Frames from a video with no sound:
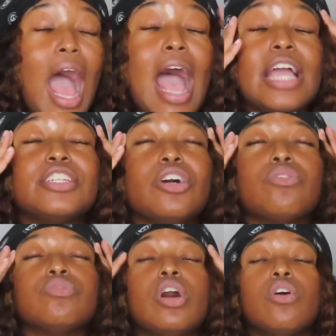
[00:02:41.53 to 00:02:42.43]
I
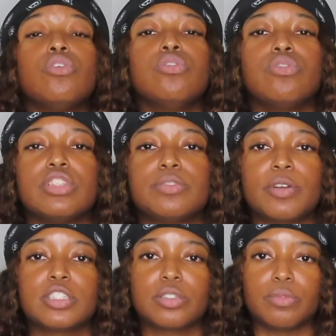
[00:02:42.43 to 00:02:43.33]
don't know who this
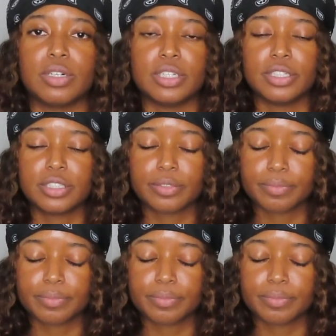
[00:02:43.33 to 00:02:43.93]
person was.